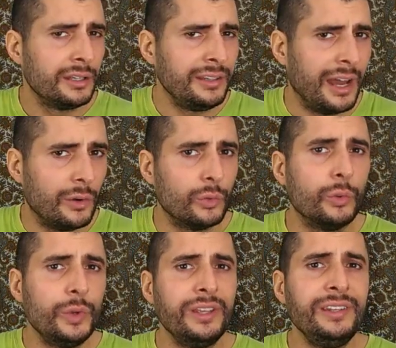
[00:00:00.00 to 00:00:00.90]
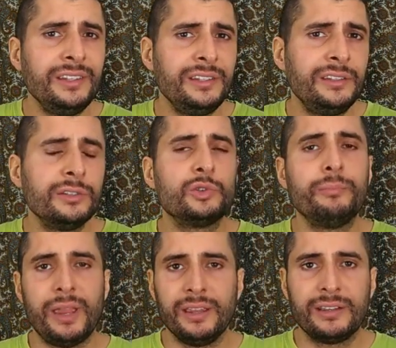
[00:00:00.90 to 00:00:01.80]
Now, we needed to
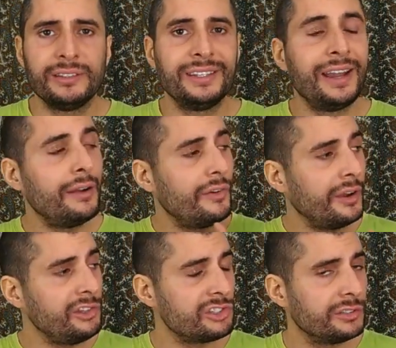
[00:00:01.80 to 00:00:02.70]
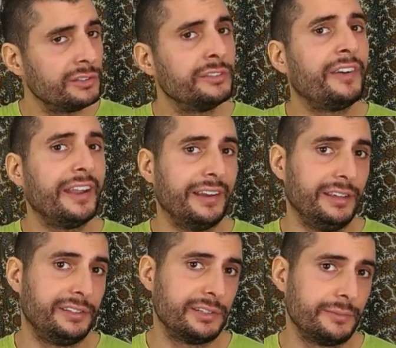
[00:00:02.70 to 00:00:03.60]
make the average
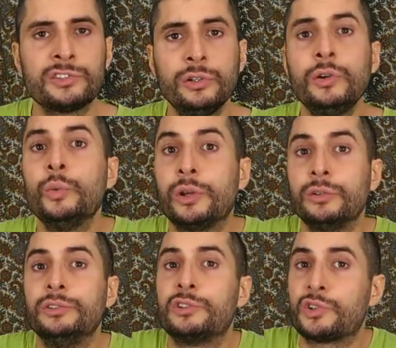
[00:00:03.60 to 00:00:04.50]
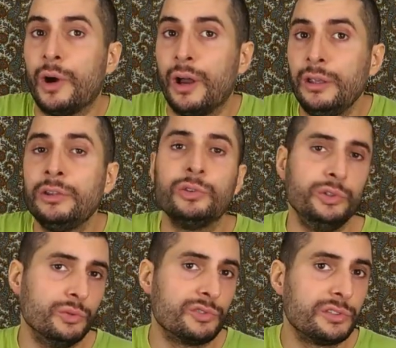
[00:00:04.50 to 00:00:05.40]
finite. So we could try to
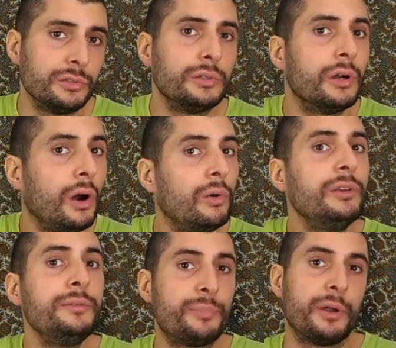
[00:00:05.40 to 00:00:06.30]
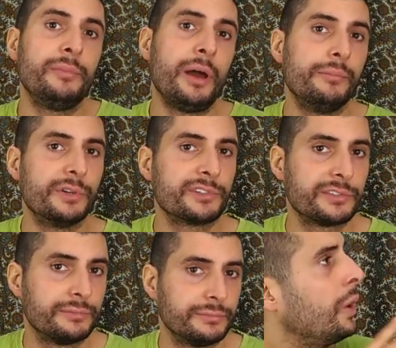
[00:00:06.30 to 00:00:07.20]
use only prime
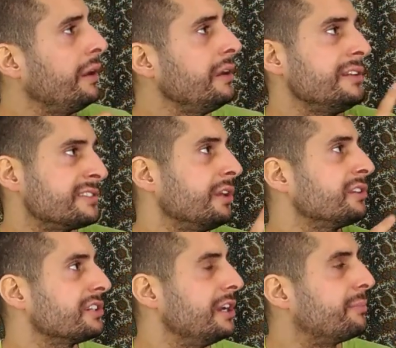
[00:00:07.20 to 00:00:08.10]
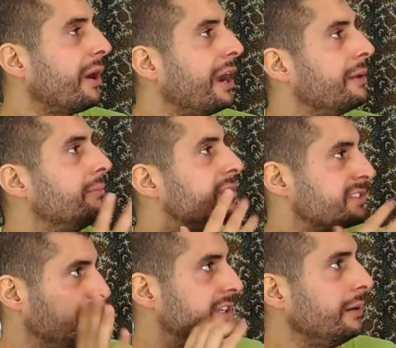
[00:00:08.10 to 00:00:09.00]
numbers. 1 is not a prime
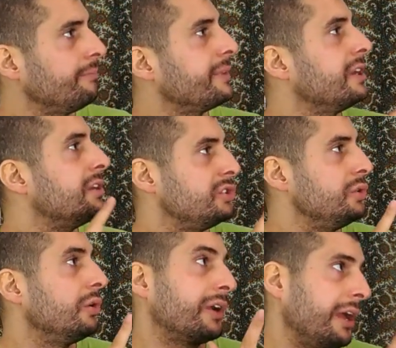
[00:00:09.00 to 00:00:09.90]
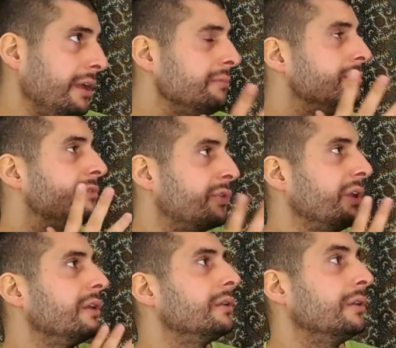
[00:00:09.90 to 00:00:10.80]
siglia, 2 okay,
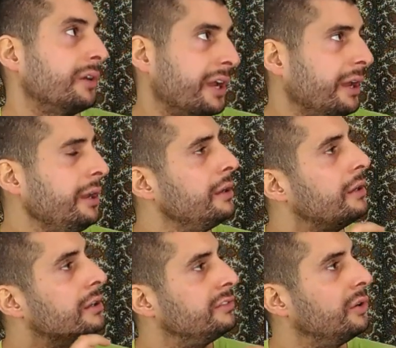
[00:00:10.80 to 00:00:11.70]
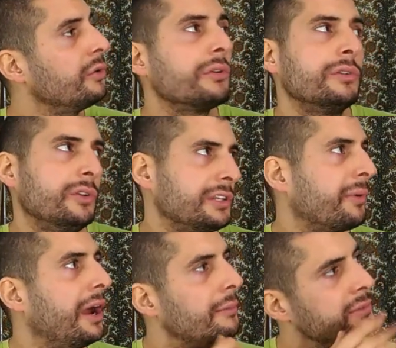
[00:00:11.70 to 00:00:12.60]
3 okay, 4 not a
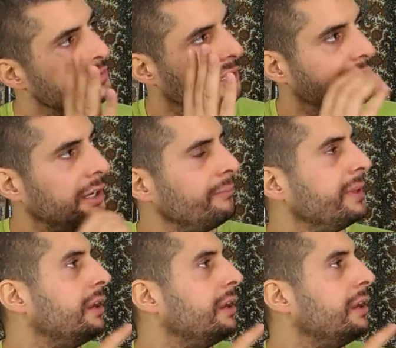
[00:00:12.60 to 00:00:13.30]
prime siglia,